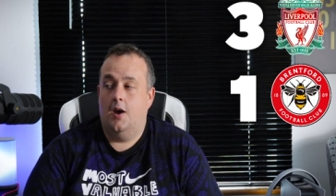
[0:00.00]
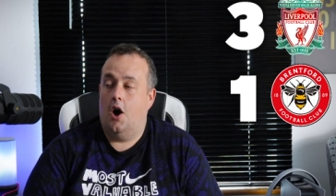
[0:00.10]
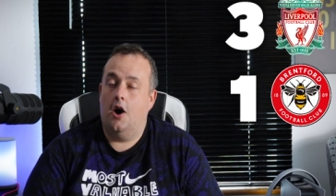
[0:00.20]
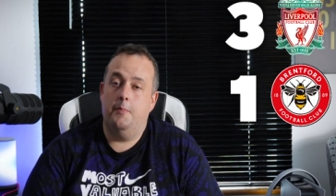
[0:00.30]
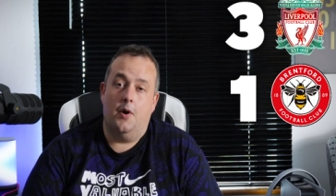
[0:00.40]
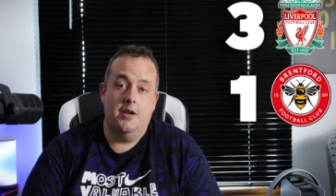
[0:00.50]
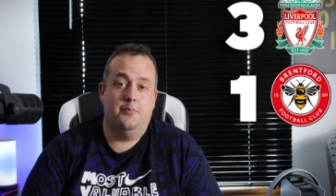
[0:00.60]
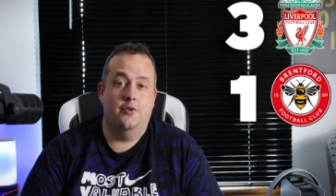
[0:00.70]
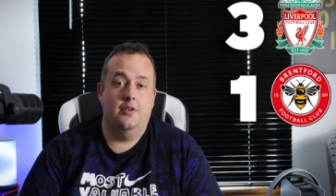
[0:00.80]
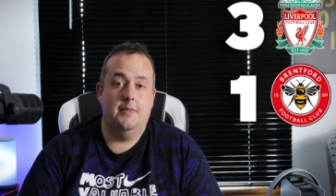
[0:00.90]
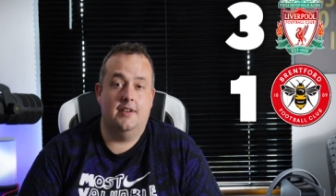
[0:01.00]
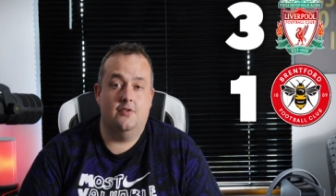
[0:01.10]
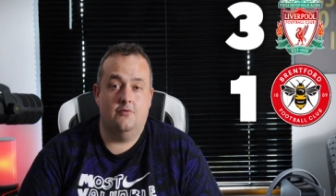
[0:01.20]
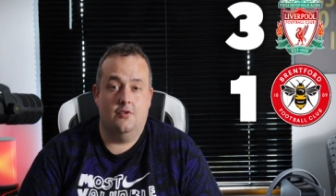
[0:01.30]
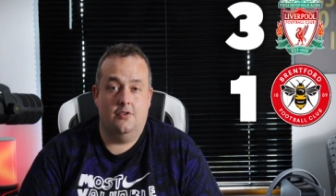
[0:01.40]
I might put them at a
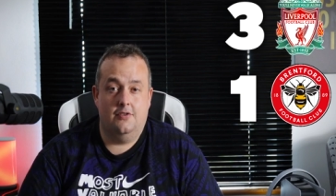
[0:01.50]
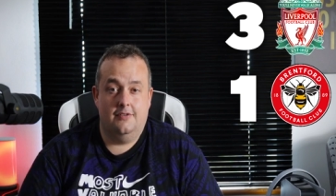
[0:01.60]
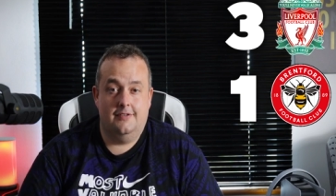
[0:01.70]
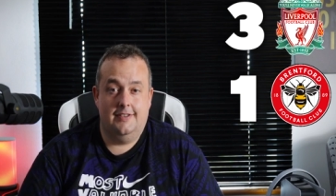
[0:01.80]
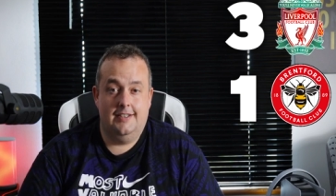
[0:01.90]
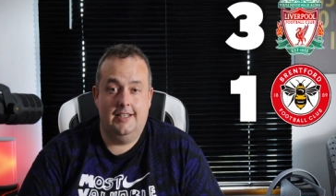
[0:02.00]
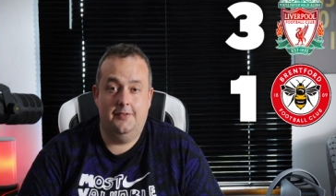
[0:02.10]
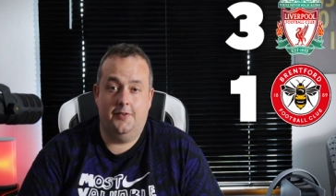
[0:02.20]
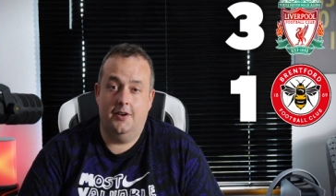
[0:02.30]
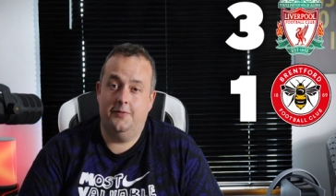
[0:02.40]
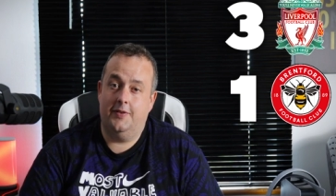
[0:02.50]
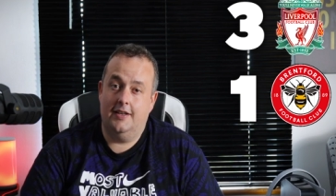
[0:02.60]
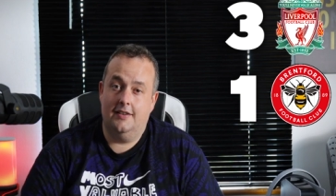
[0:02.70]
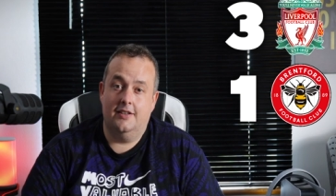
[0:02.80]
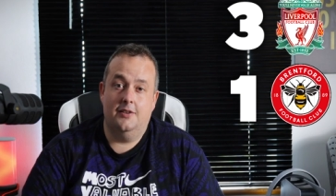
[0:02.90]
draw if I
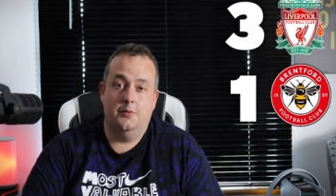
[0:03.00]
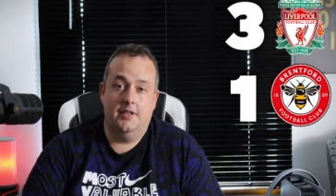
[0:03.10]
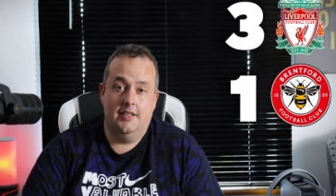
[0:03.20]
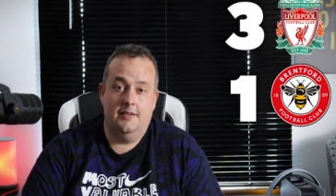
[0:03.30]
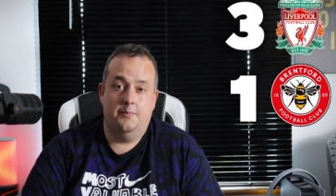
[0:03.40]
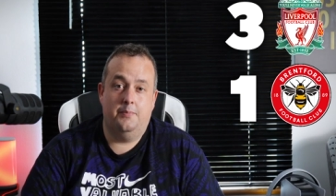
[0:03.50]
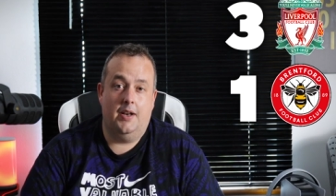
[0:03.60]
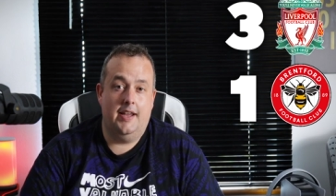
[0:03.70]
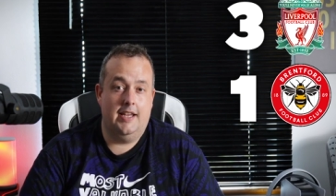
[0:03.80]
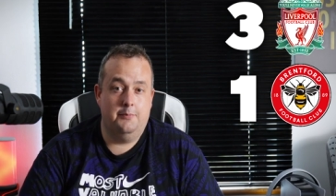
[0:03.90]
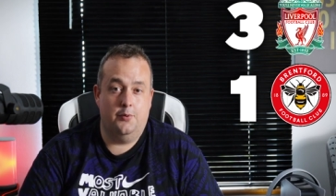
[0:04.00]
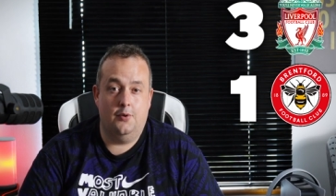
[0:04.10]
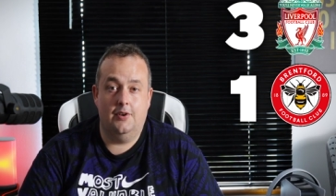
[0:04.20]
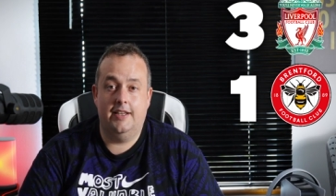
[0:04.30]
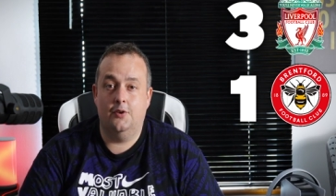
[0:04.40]
feel that we're playing
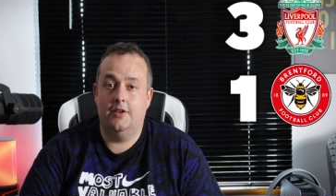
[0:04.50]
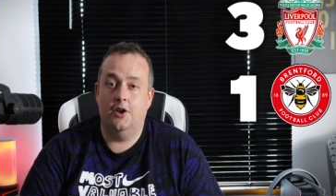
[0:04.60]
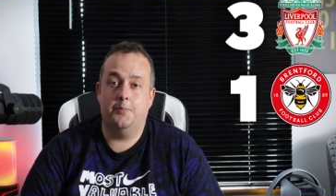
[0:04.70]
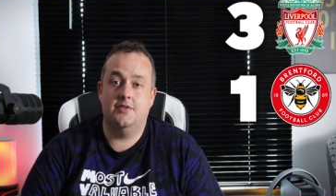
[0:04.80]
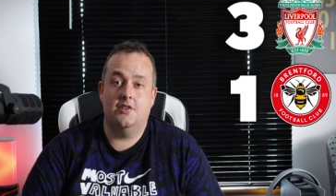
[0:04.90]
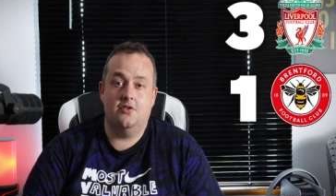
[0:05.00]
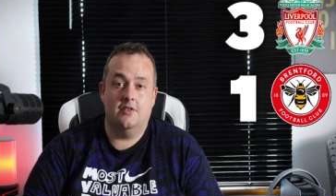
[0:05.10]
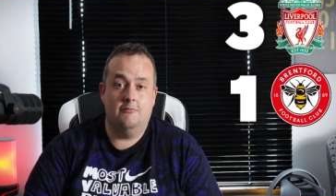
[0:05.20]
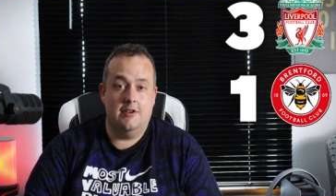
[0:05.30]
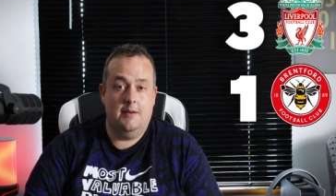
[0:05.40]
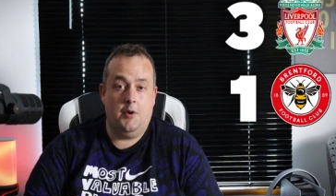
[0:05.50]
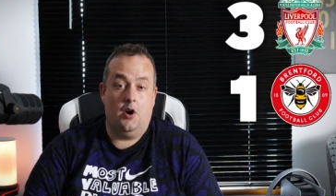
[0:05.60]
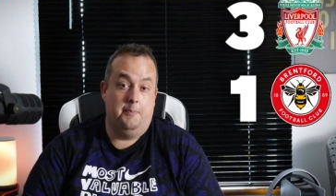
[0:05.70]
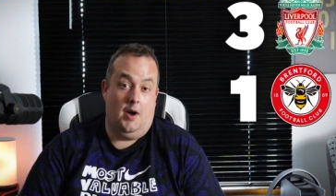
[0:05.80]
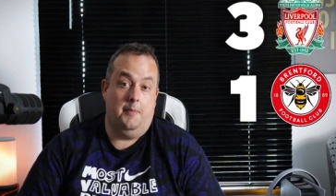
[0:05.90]
poorly or the opposition are,
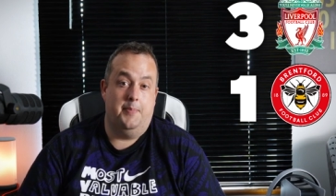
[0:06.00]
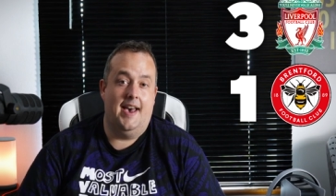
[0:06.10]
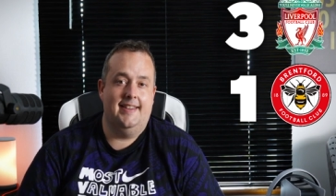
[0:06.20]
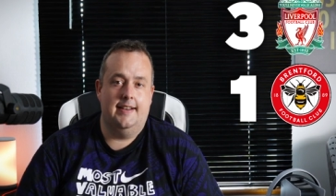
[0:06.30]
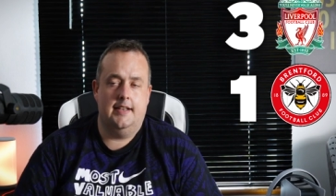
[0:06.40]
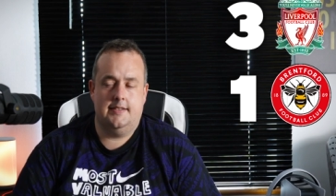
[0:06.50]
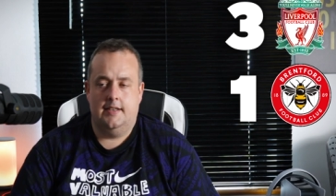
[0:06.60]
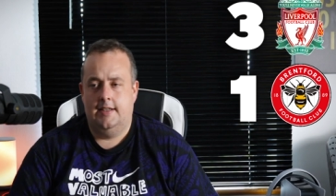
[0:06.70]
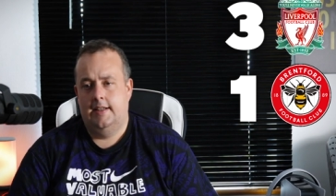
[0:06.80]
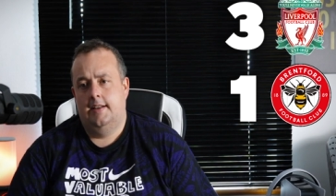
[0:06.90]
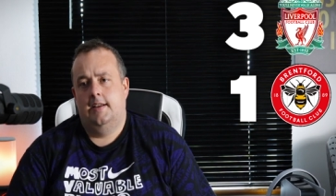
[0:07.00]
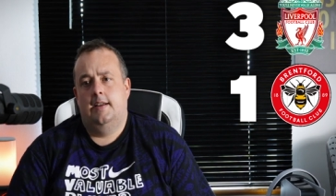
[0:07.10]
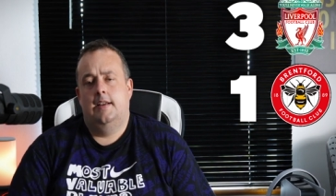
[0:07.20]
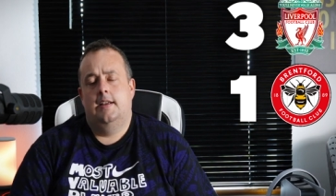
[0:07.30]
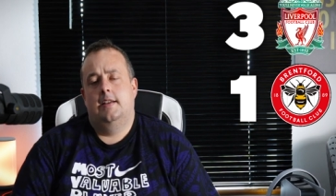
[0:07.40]
are, are, better than us.
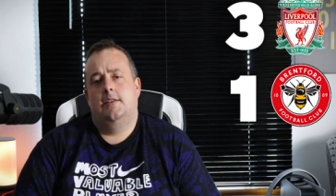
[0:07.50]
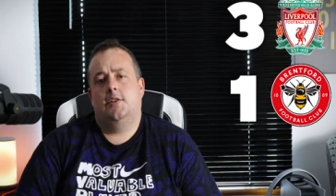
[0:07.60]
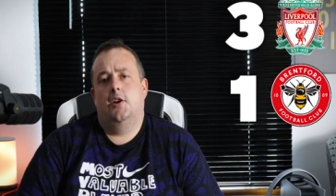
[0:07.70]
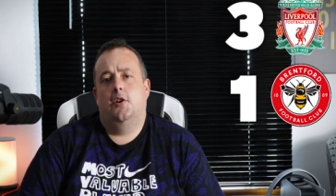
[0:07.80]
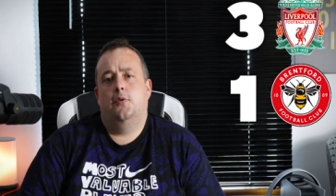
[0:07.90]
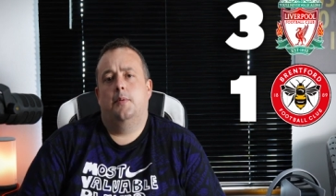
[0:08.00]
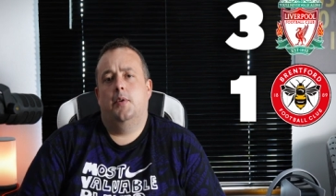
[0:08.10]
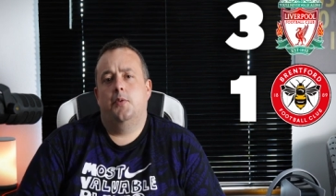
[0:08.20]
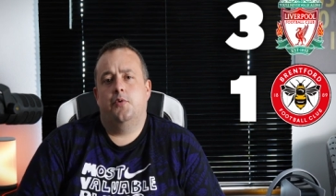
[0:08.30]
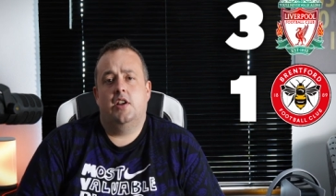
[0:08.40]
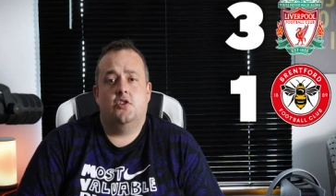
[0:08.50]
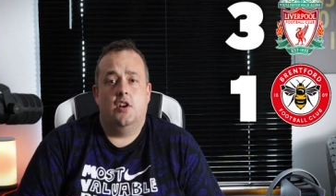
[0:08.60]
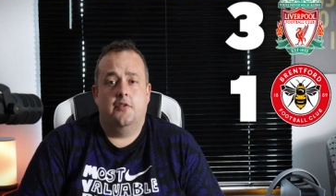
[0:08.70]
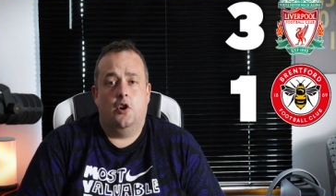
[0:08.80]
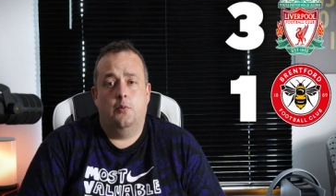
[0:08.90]
So my prediction
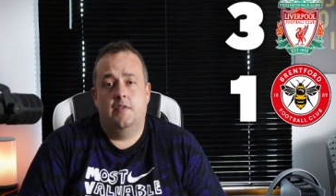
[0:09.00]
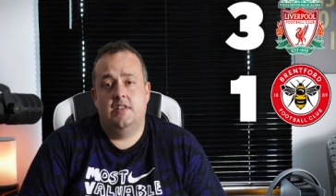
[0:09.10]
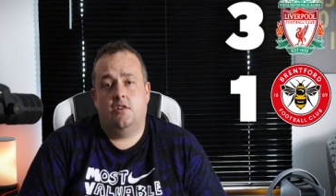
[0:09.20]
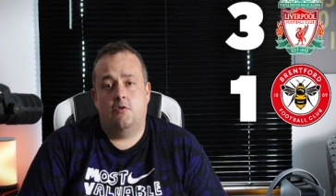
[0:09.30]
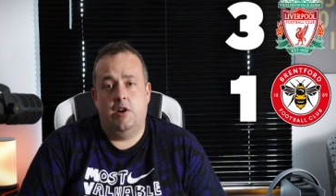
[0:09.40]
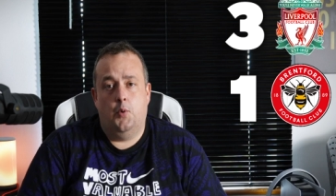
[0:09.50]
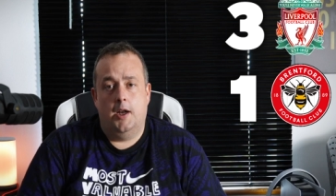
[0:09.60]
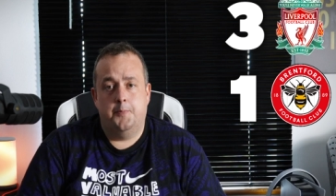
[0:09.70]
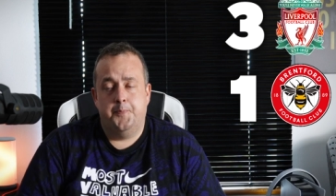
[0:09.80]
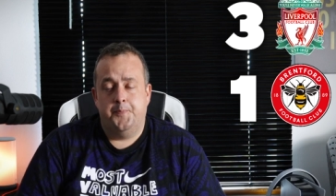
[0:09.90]
I've gone with is 3 1.